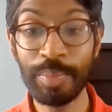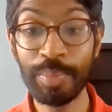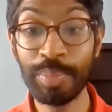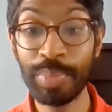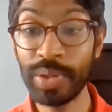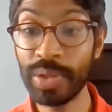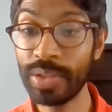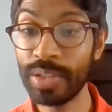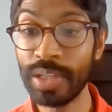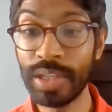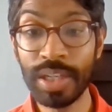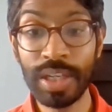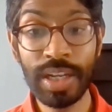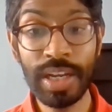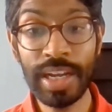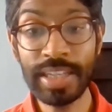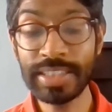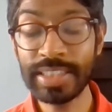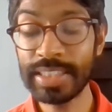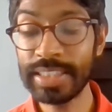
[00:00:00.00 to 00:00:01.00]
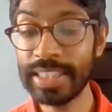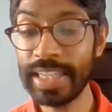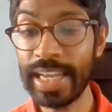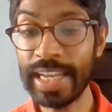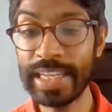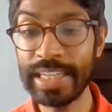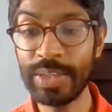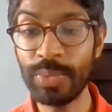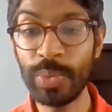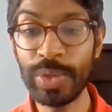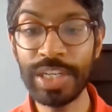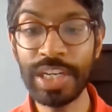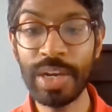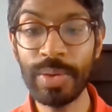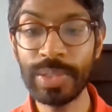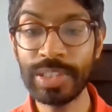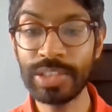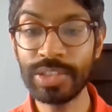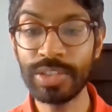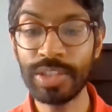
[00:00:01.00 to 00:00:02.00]
But as I say, we
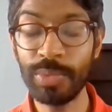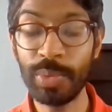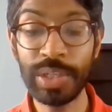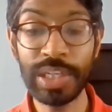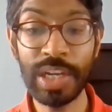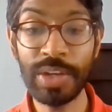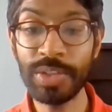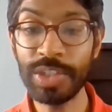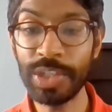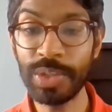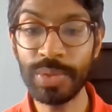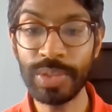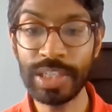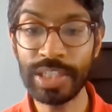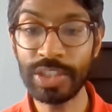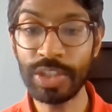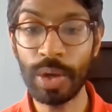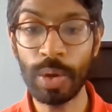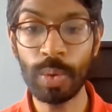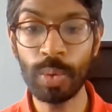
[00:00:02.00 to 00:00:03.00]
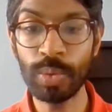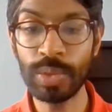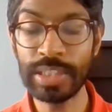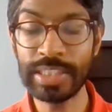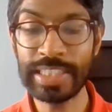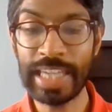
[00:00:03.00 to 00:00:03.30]
know Yuki's got all the